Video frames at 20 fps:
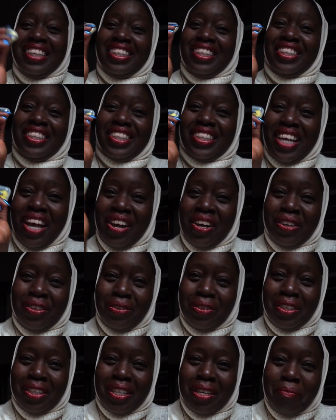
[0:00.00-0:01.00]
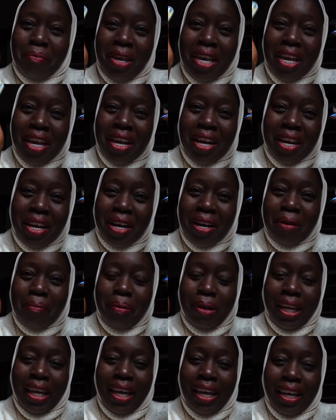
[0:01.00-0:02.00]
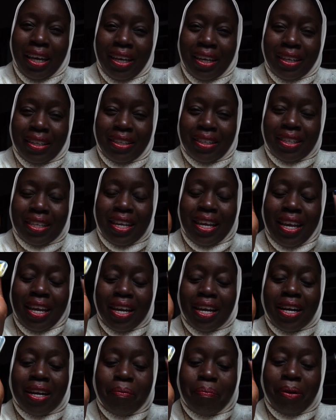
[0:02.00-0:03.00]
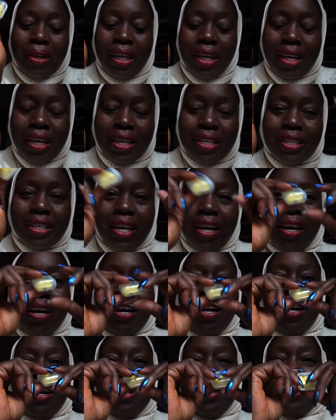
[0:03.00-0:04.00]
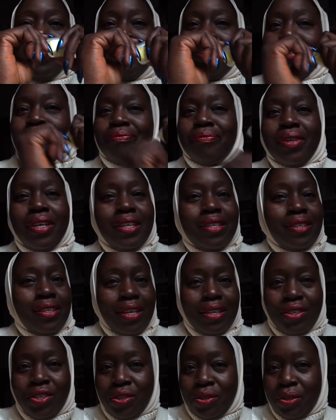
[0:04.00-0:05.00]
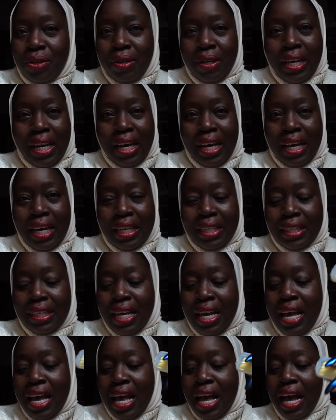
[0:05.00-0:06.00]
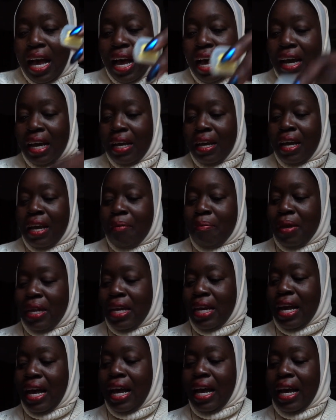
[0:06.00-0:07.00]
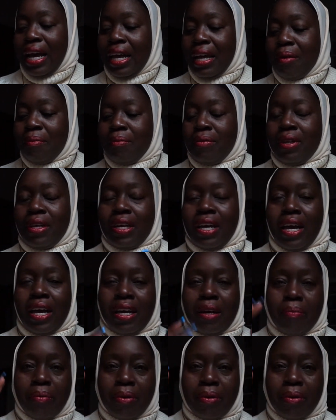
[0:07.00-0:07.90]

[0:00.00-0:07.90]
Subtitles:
So some earplugs. Earplugs are essential, you guys. I mean, I am the kind of